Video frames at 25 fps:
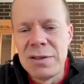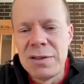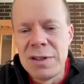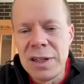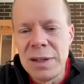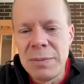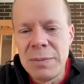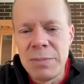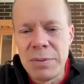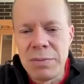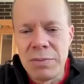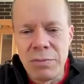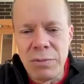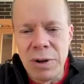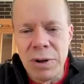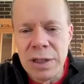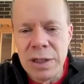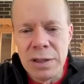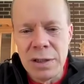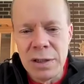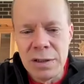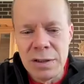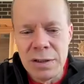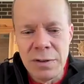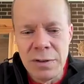deep
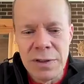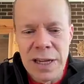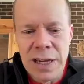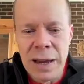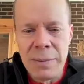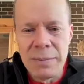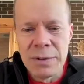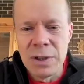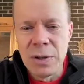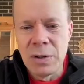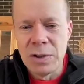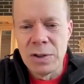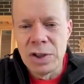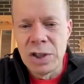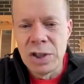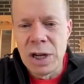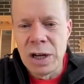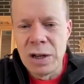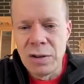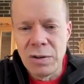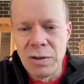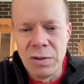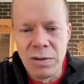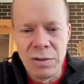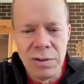reaches of the Amazon
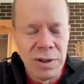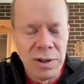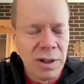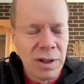jungle